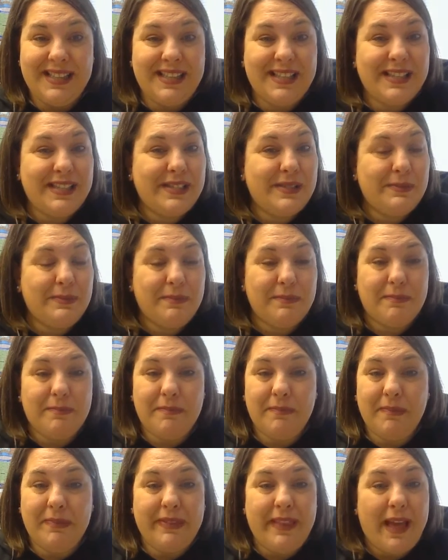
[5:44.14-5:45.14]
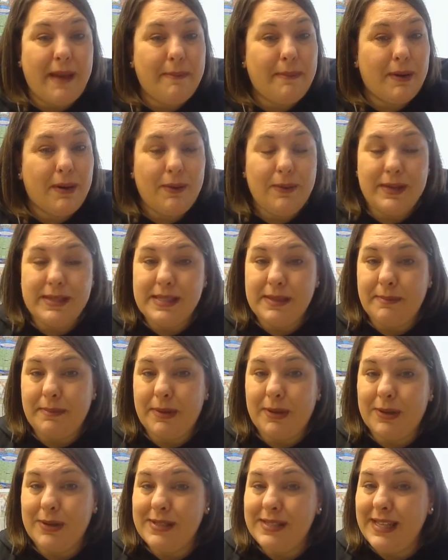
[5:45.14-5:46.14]
This leper was a
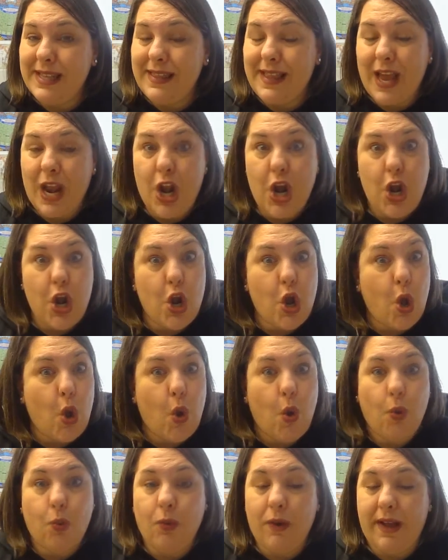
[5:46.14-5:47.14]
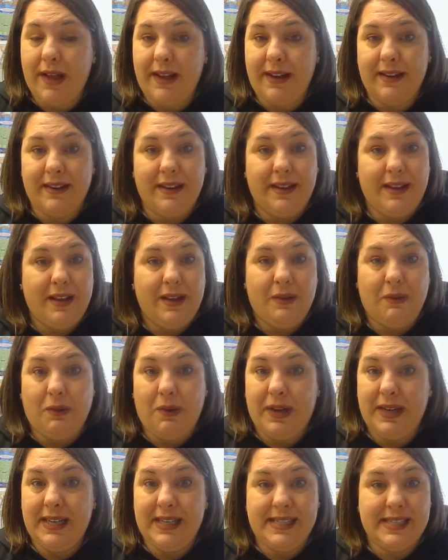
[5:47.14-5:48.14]
person that no one
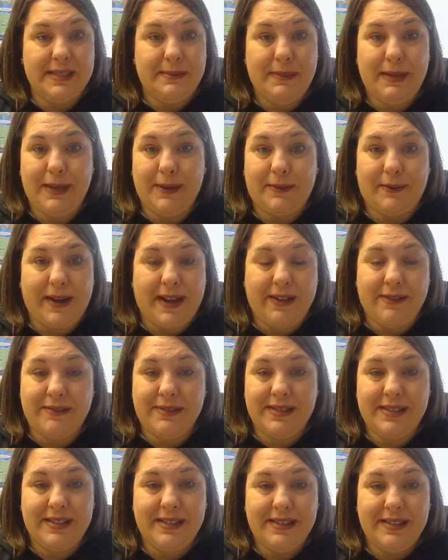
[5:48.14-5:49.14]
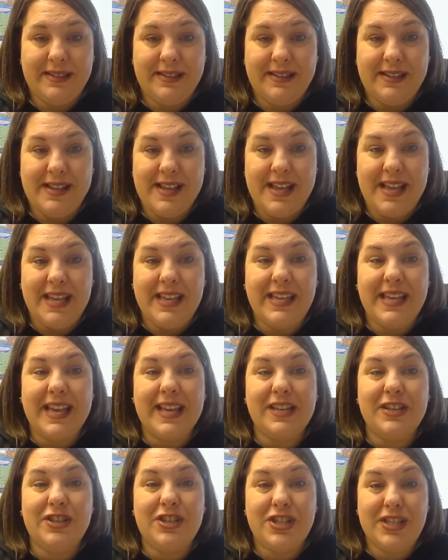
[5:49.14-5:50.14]
wanted to be around.
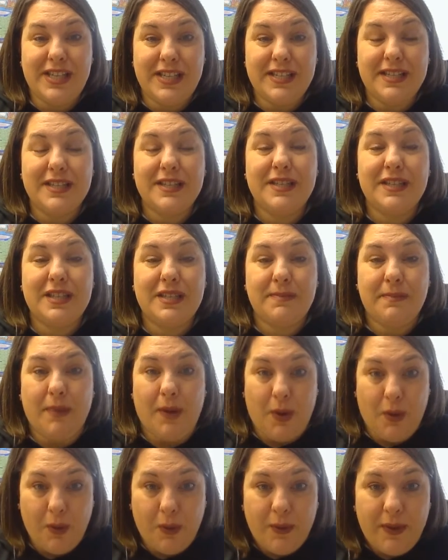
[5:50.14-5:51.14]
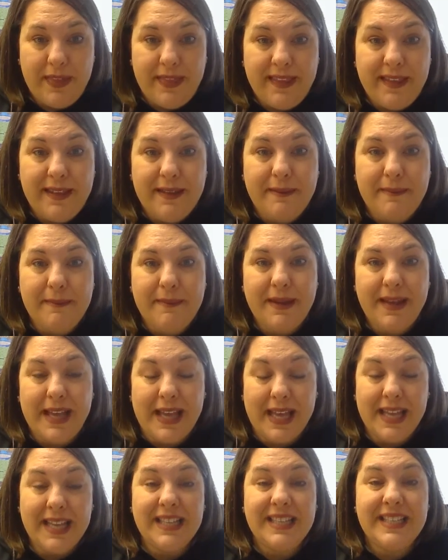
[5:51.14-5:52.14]
Yet Jesus spoke with him,
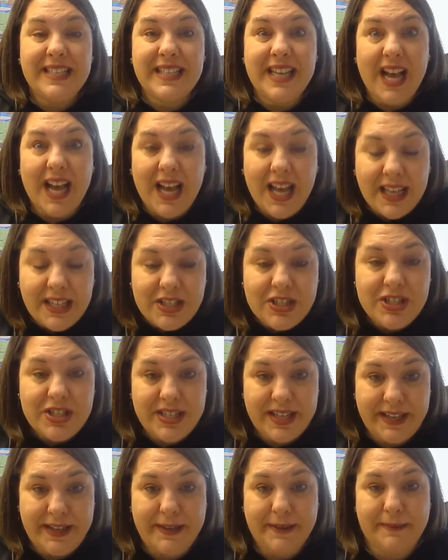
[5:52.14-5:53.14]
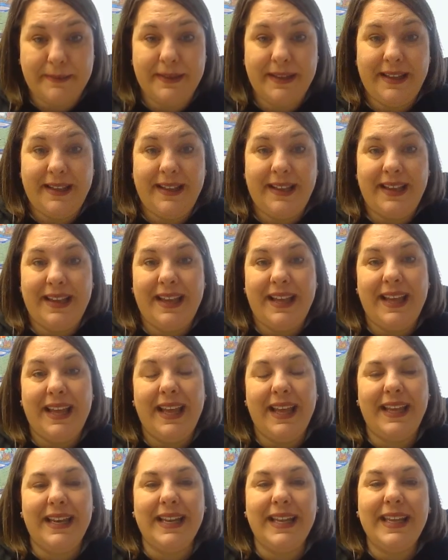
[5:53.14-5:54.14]
touched him,
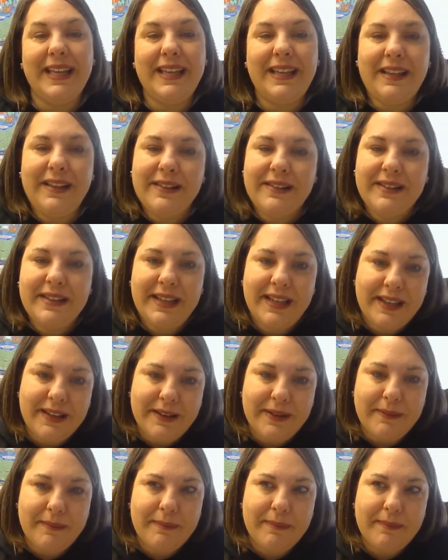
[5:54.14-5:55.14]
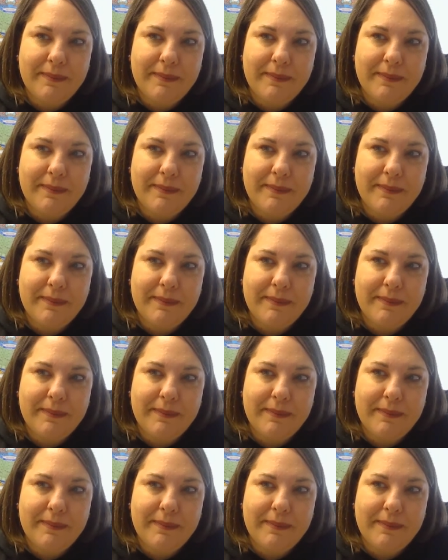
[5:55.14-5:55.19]
and healed him.